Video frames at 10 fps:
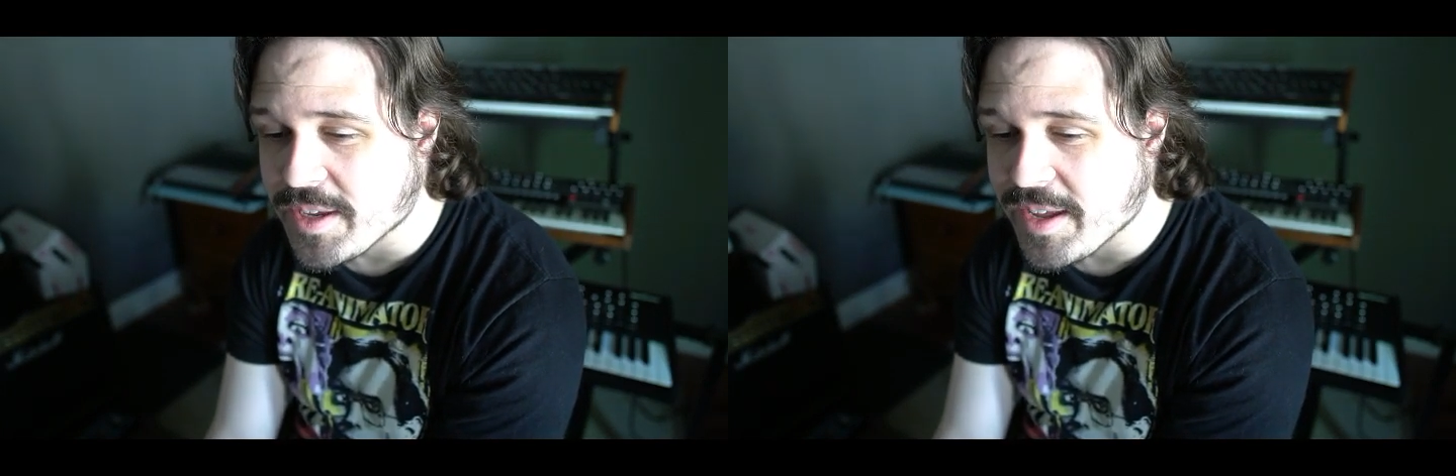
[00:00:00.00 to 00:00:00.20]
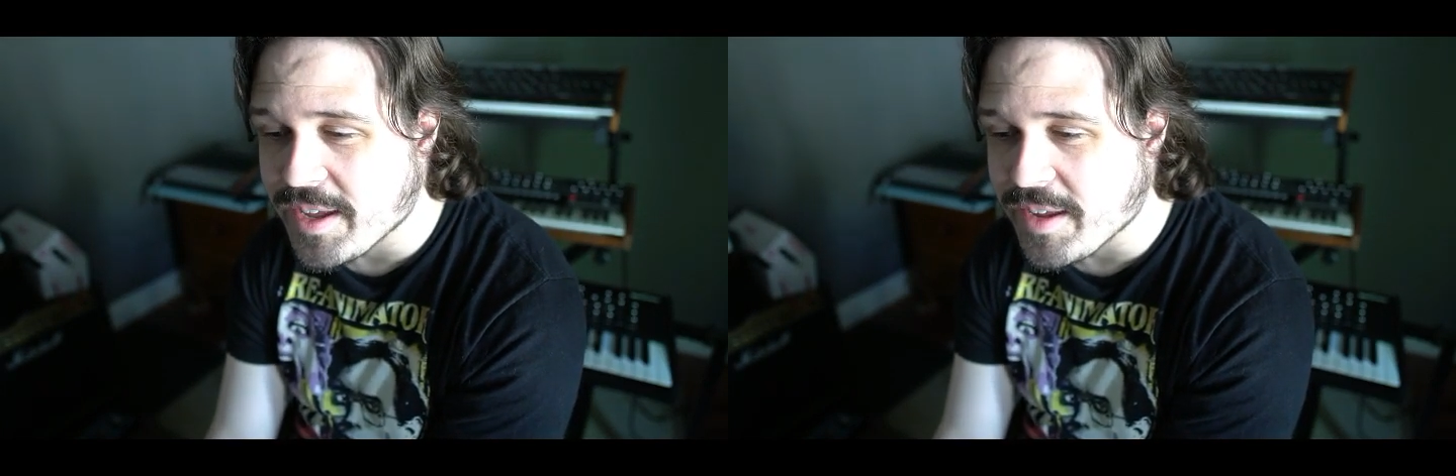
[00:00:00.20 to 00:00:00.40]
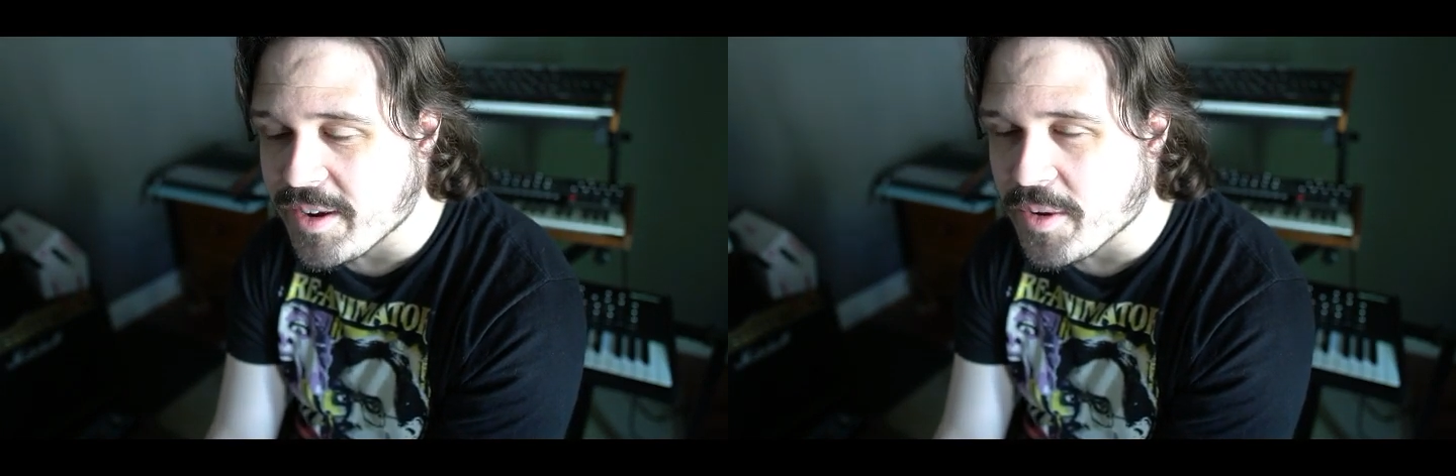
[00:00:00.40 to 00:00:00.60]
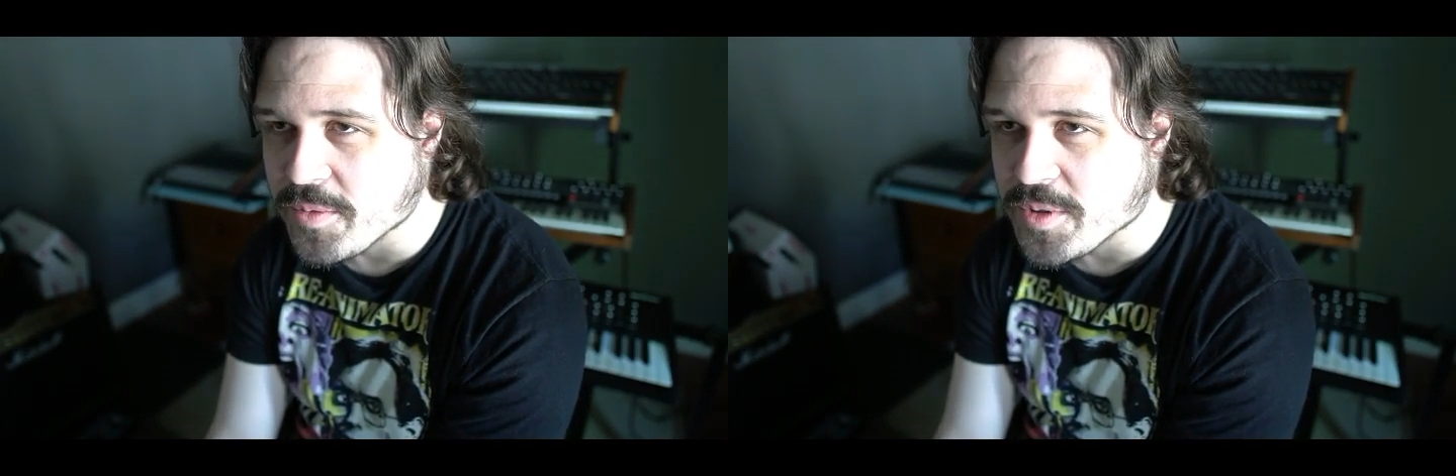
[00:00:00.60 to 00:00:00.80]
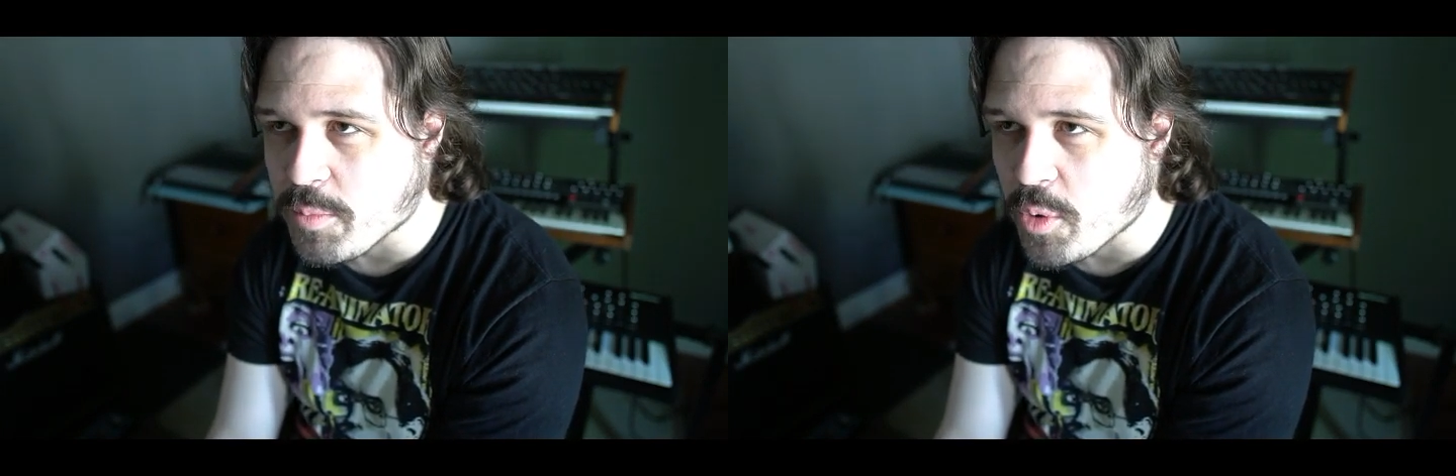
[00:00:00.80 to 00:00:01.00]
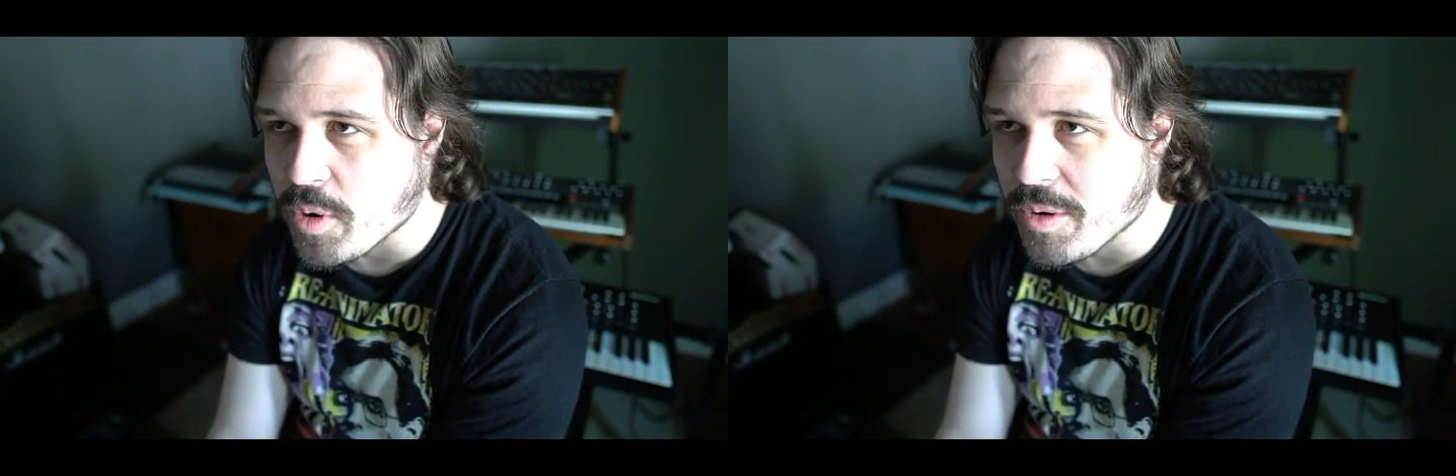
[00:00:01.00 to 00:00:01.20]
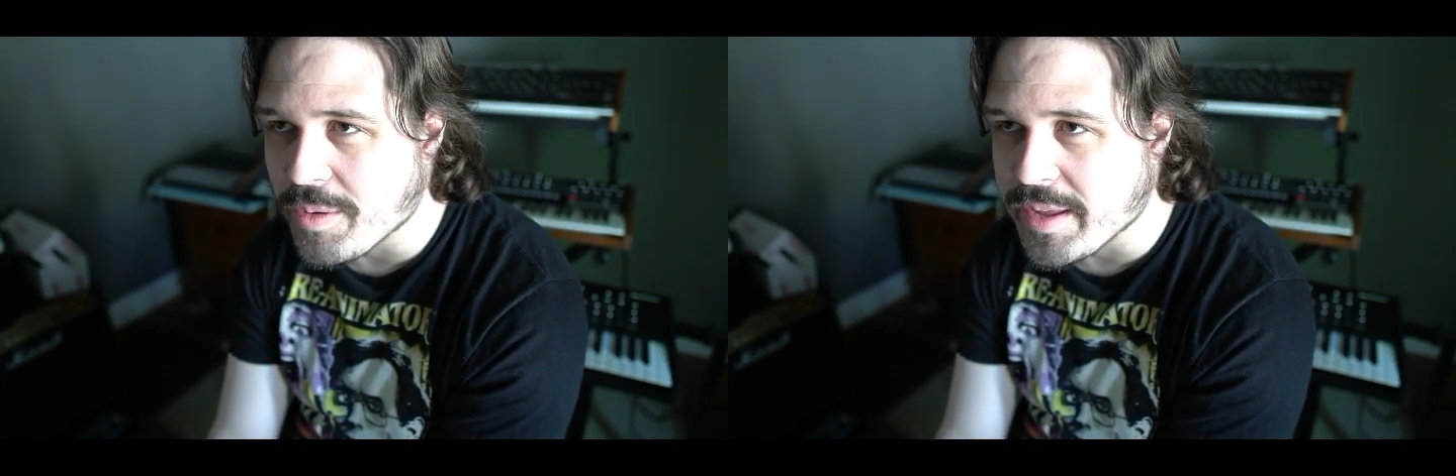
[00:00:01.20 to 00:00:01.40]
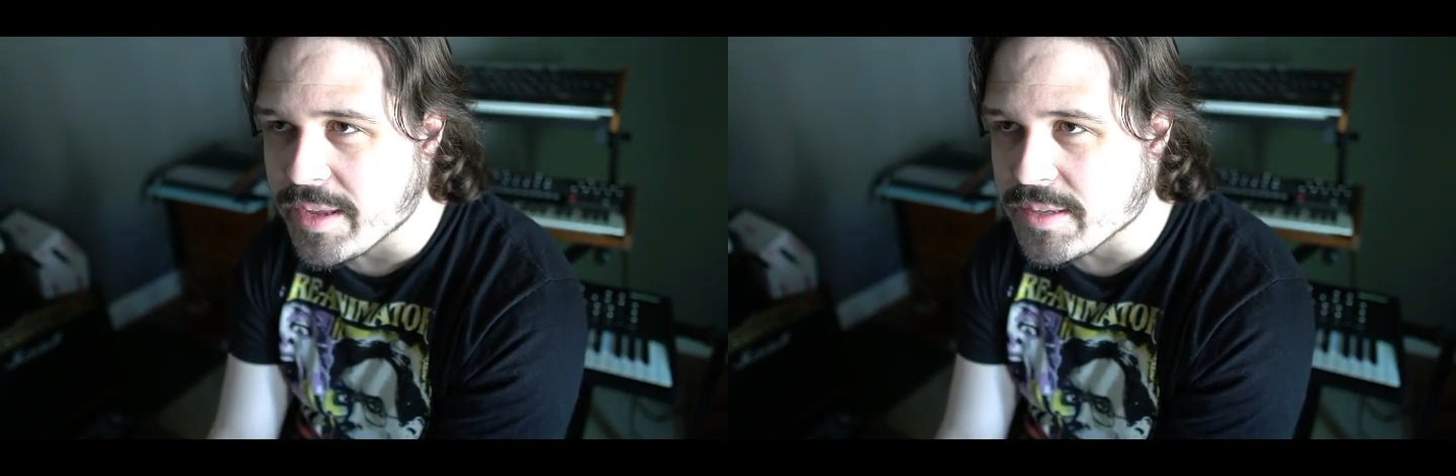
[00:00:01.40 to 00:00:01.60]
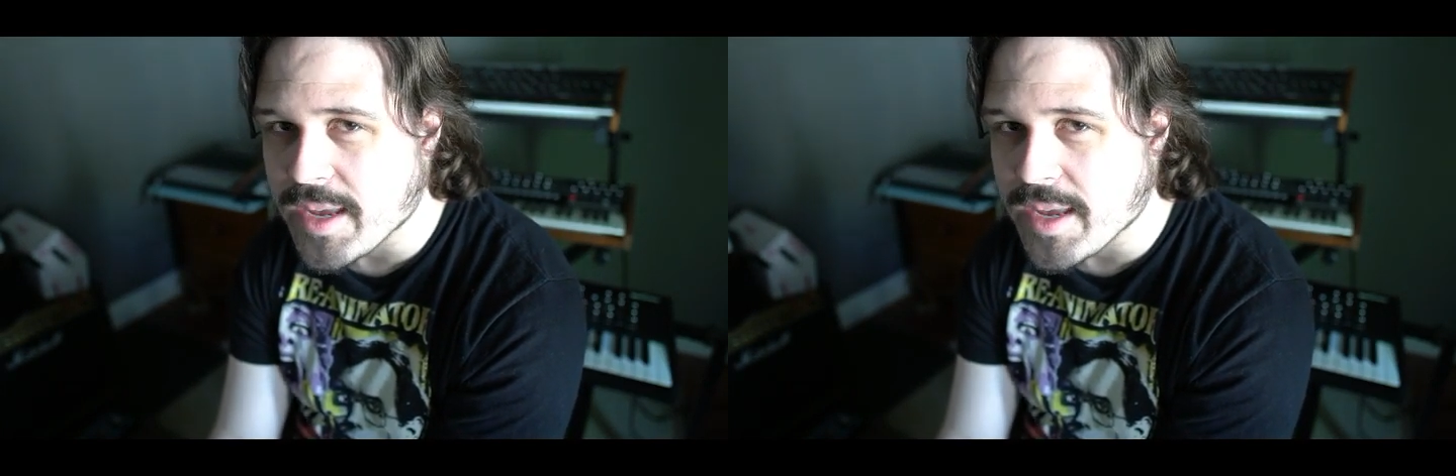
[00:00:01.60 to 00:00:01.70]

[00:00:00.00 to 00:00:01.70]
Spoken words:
I know tomorrow is